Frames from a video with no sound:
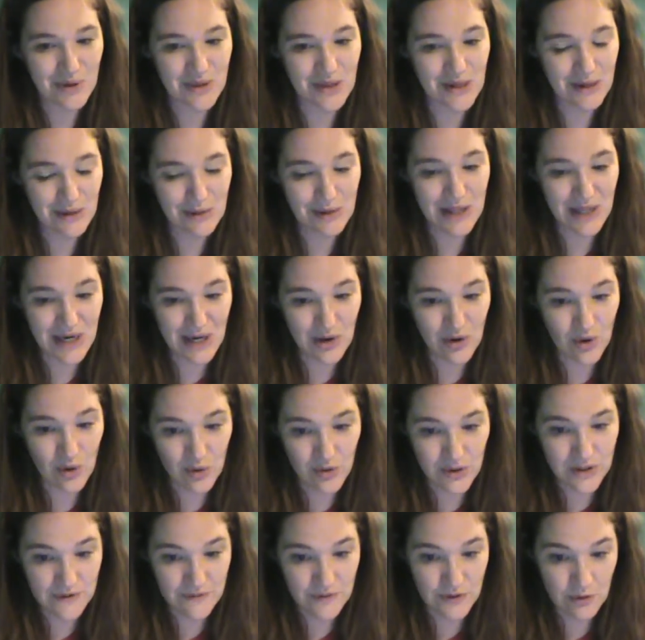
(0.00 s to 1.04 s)
than a
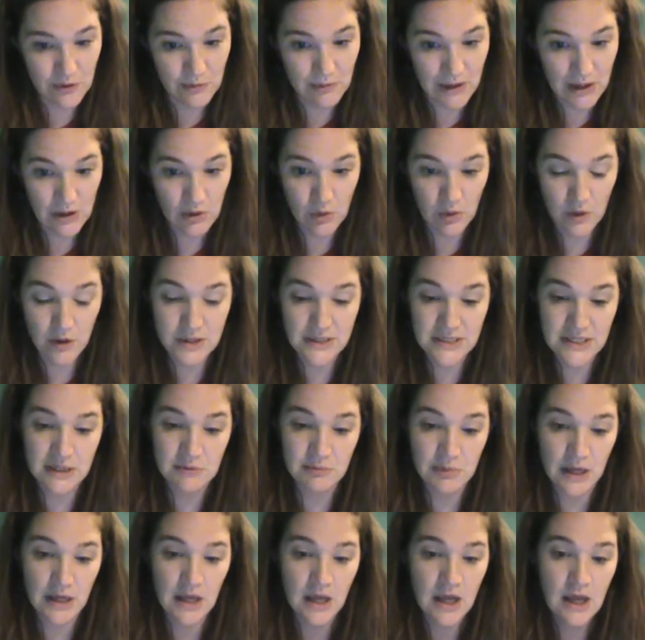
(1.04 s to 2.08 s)
cold if you were being quarantined,
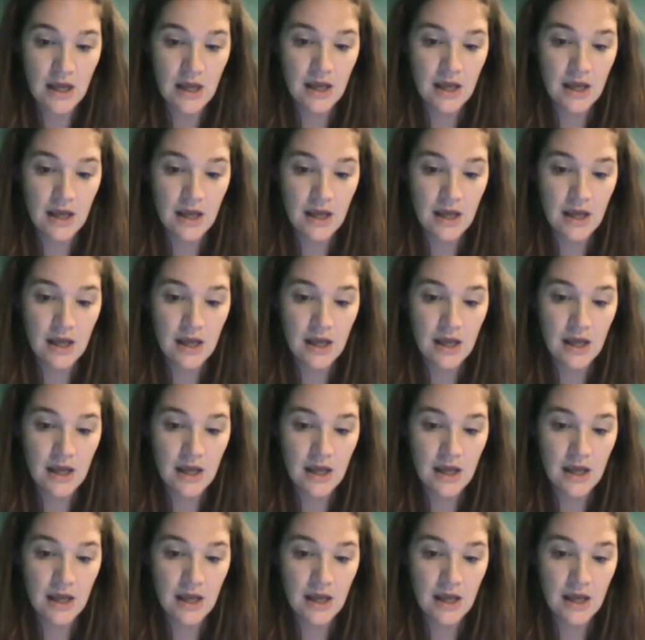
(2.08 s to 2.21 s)
but